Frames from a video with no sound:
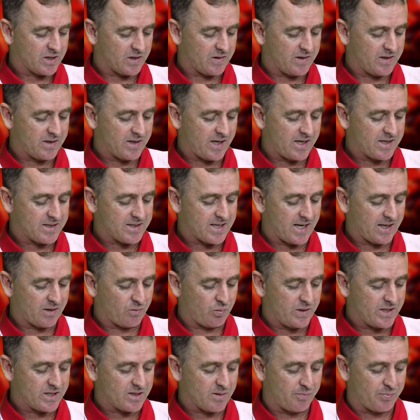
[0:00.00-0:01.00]
And then Neisius,
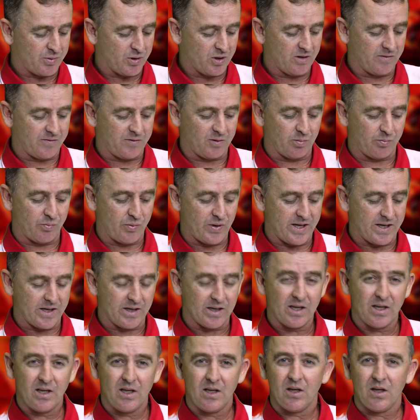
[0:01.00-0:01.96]
well, he's a beautiful bred